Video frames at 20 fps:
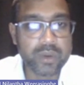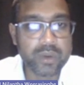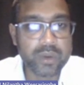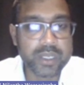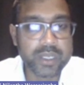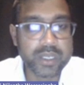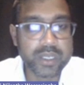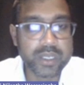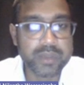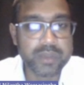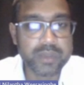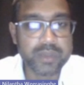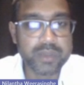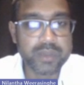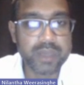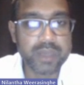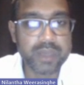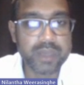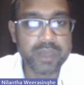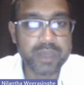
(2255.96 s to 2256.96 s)
question number
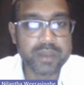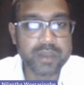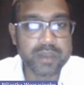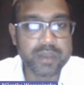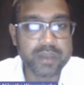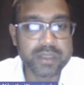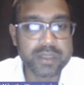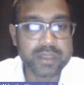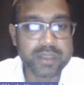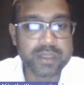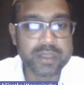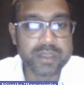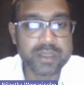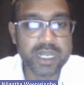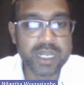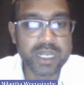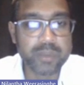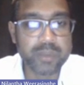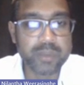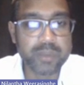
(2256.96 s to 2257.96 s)
3, which is external
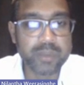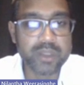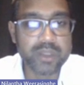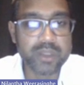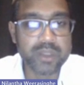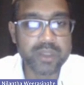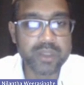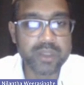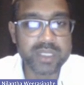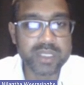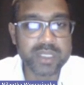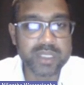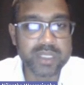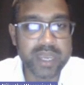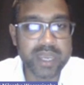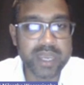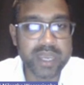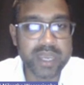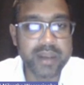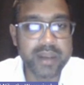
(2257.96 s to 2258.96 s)
confirmation, those are
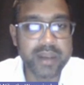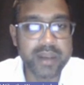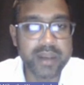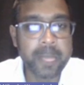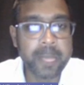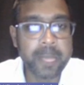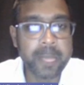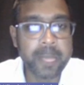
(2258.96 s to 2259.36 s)
standard.